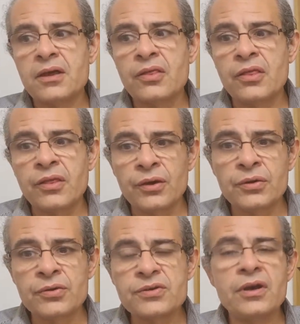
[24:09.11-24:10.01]

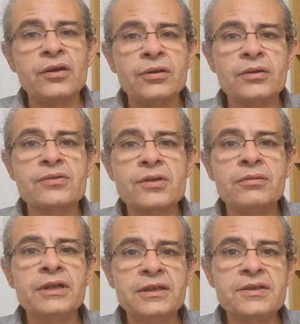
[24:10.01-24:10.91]
those are
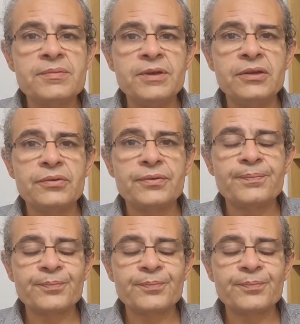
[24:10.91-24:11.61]
also in dispute.